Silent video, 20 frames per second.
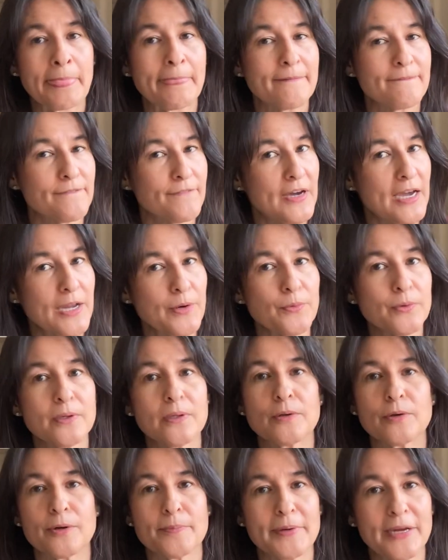viral
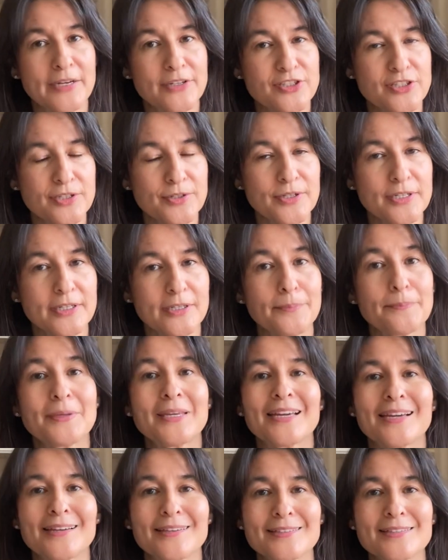or bacterial,
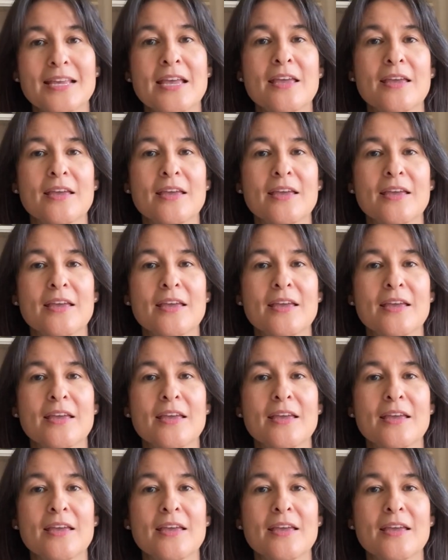because